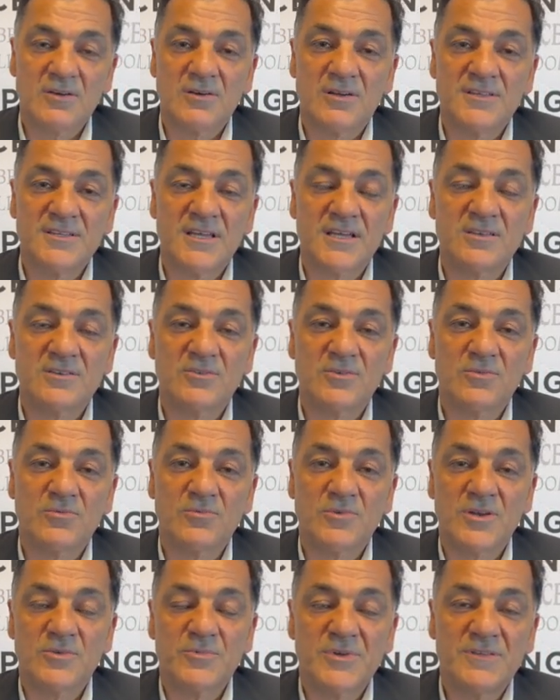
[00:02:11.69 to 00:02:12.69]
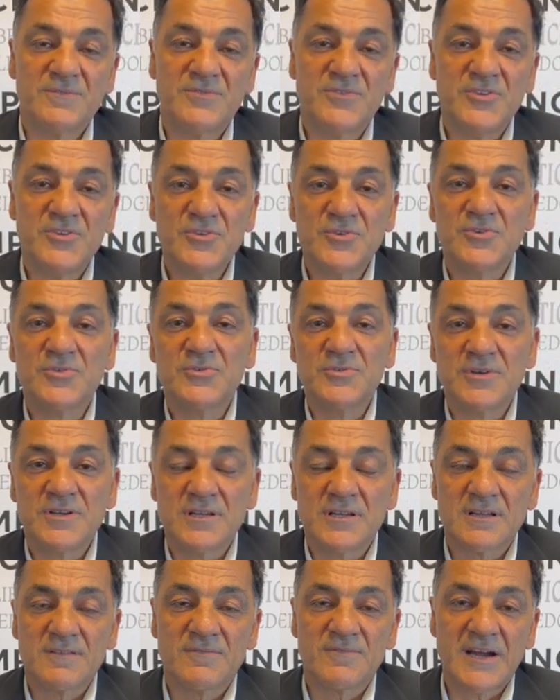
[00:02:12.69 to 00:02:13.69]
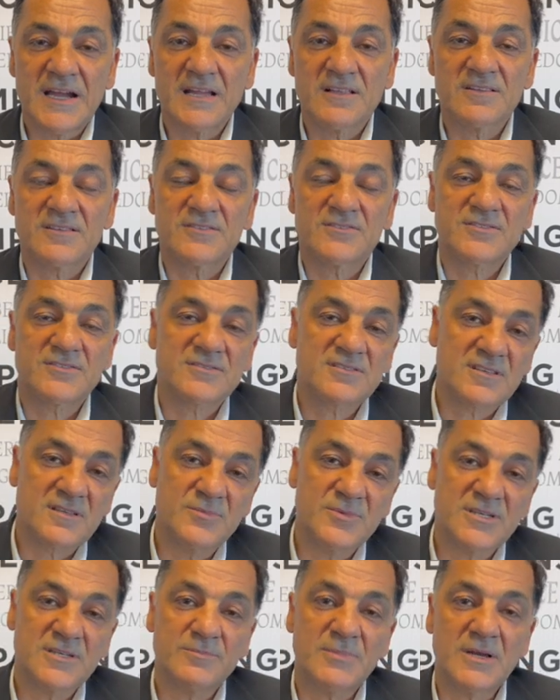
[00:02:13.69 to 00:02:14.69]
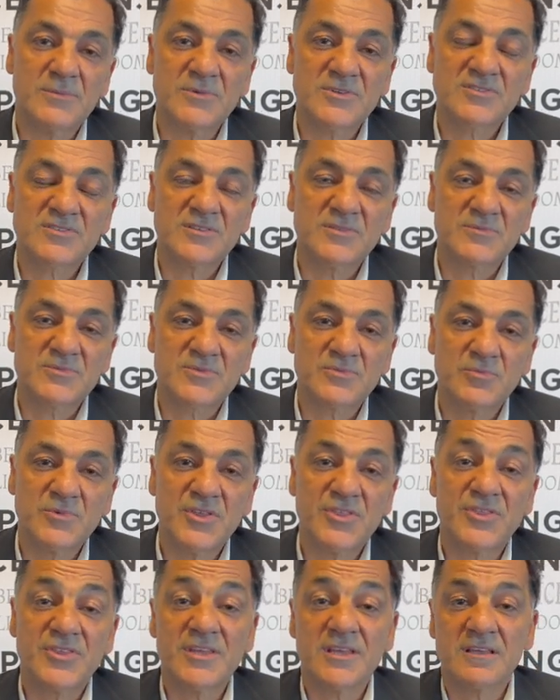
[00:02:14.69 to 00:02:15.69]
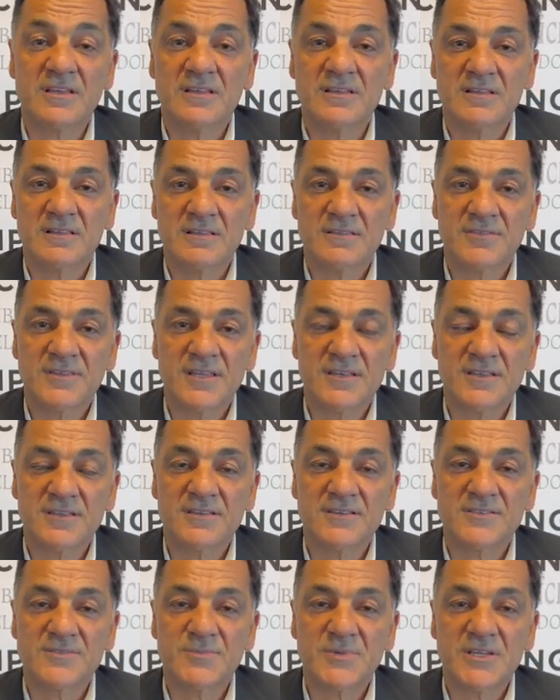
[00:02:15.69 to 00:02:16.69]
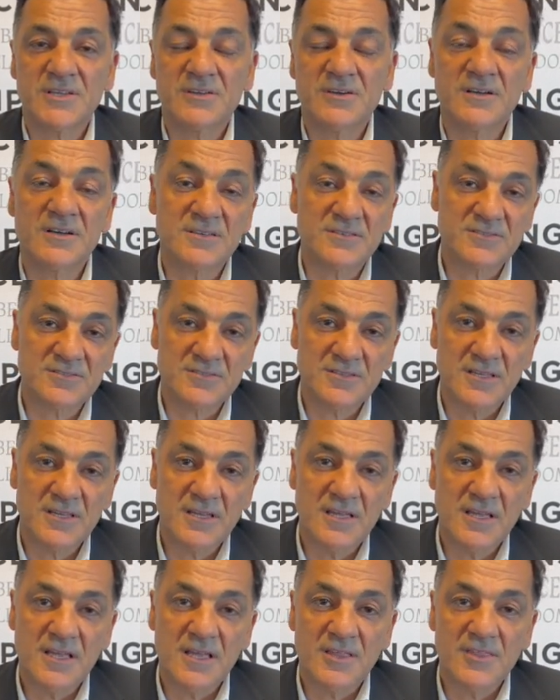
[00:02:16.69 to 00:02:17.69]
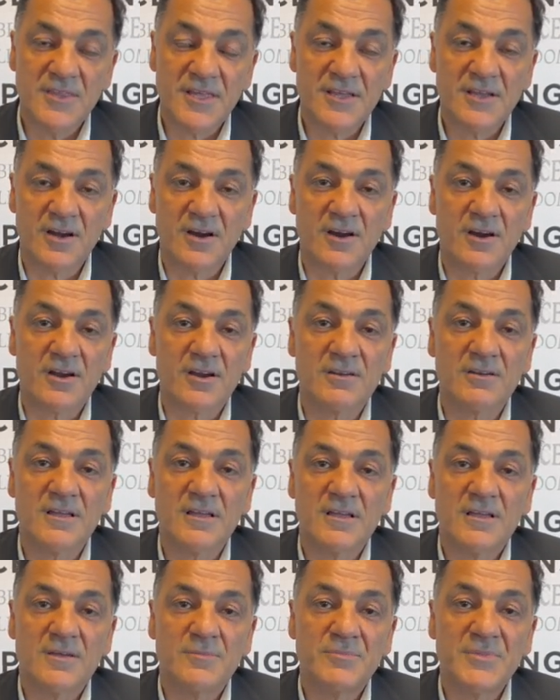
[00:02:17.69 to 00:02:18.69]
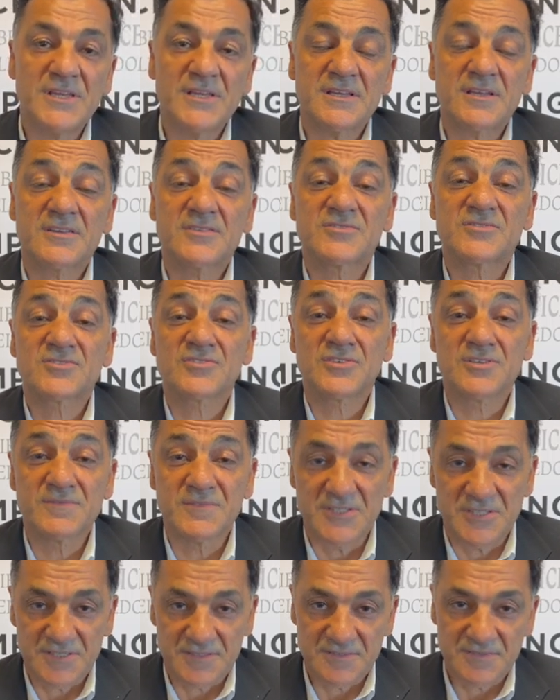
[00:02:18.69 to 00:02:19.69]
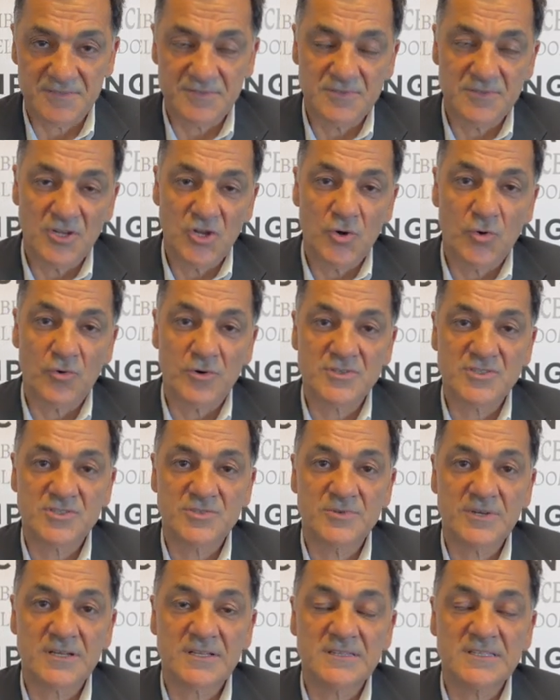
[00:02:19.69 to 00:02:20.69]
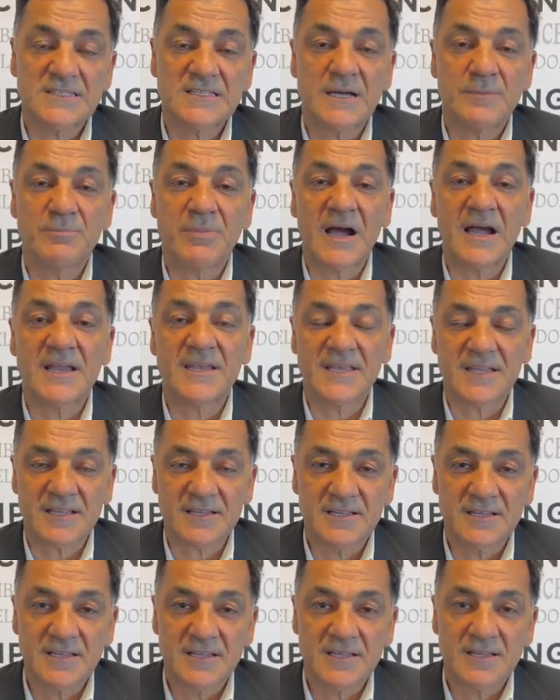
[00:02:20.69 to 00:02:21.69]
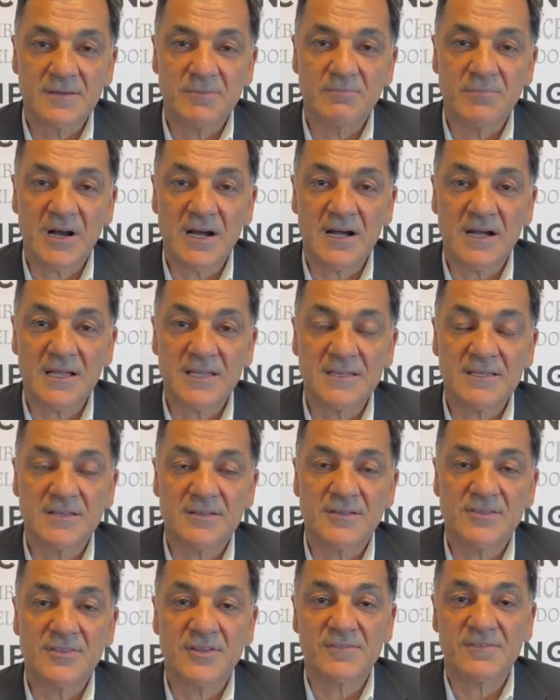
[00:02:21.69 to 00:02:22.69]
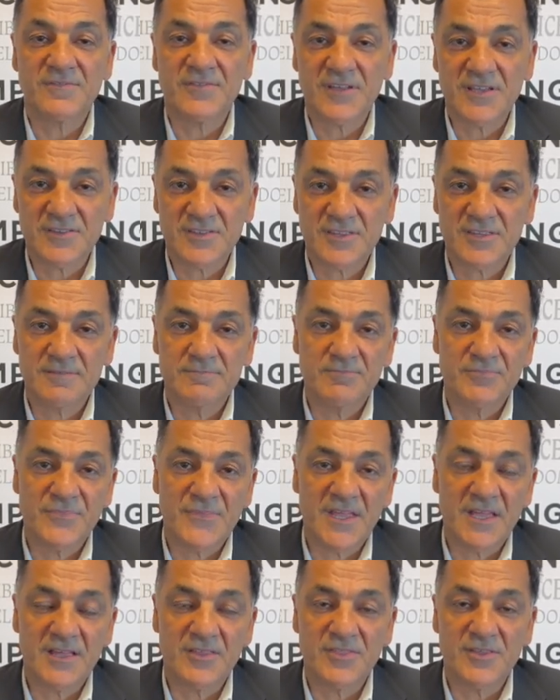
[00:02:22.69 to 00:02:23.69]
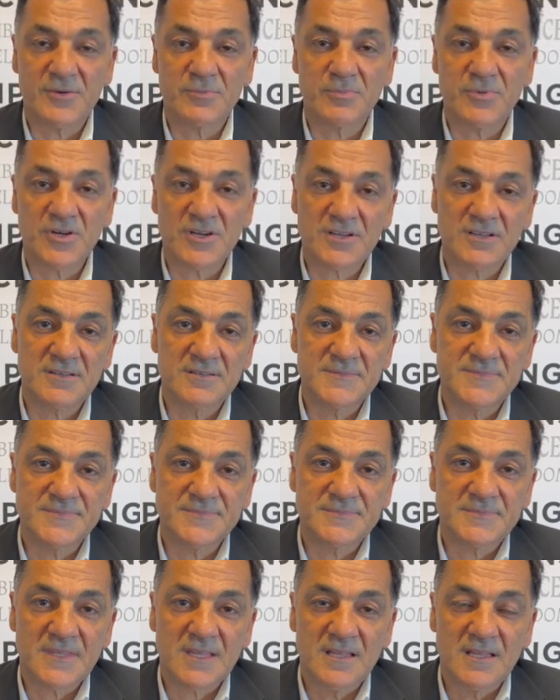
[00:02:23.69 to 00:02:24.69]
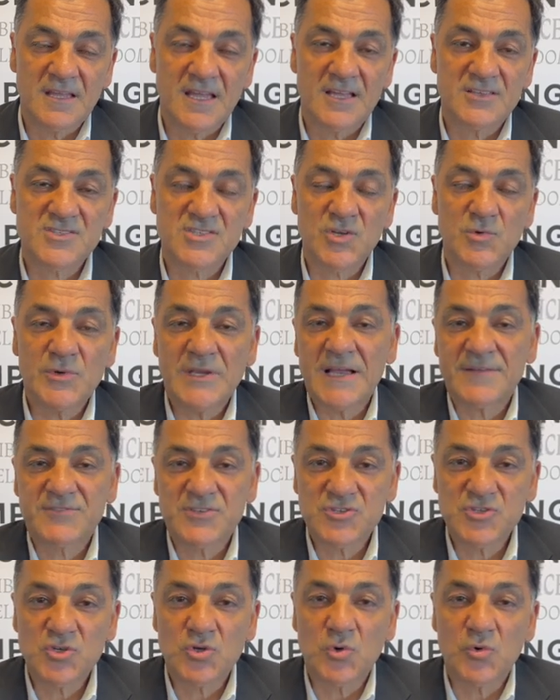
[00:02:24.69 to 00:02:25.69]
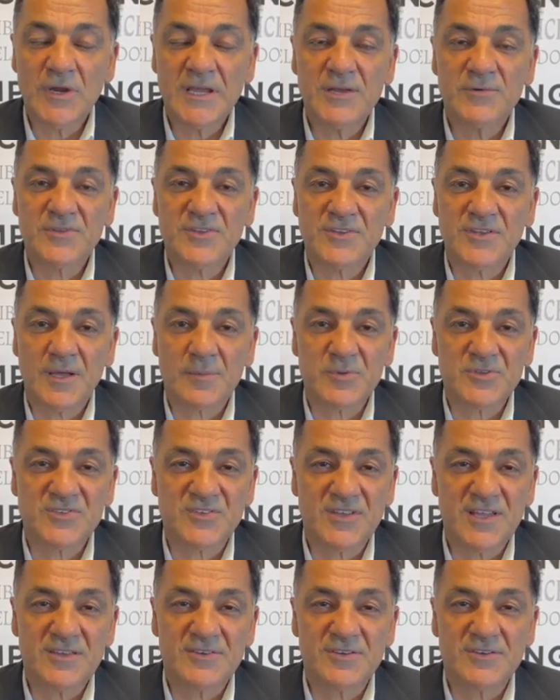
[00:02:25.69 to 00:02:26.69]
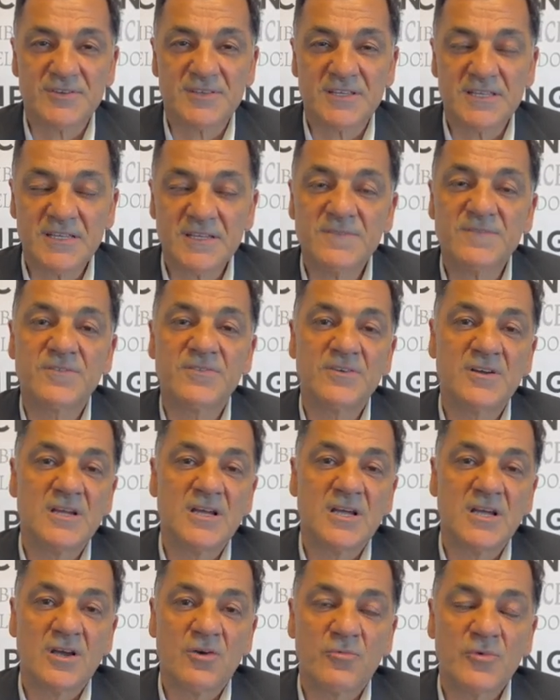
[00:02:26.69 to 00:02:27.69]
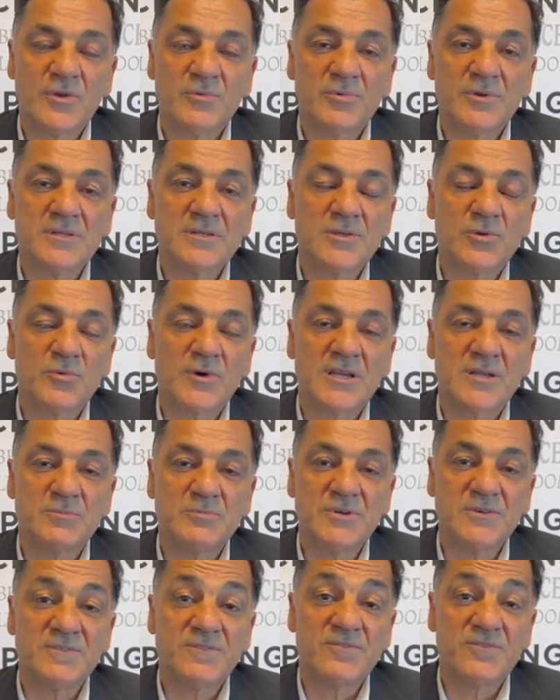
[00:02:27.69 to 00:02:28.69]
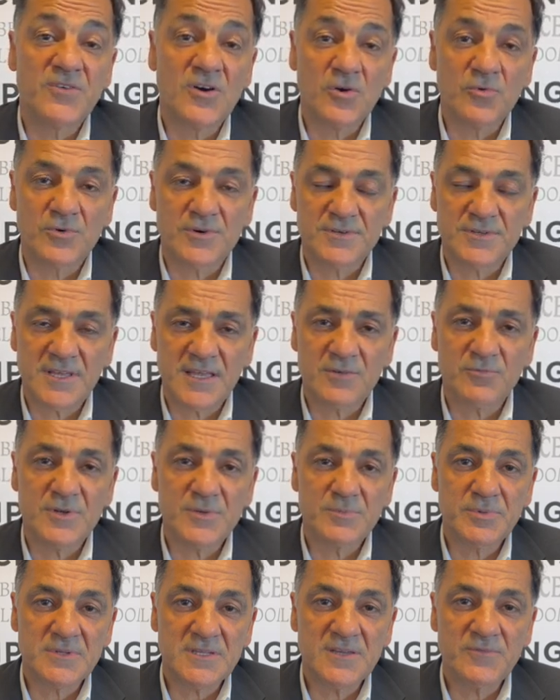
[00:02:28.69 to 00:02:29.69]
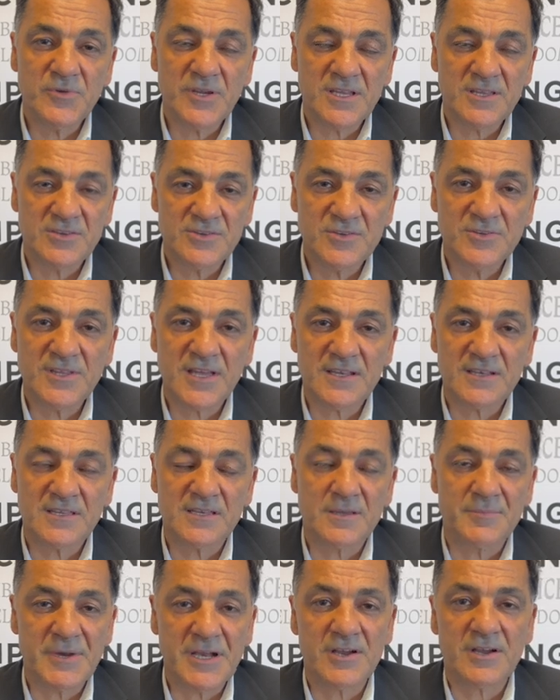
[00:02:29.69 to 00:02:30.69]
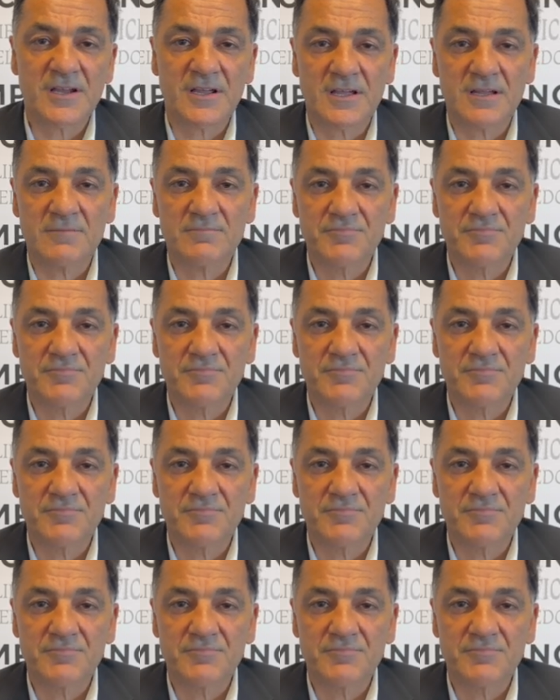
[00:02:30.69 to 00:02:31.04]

Yet when we view violence committed by Muslims, we think that it is because they are being conservative or strictly abiding by their faith and their book. And so we have to do away with the double standard if we really want to move forward. And we believe we can do that in America.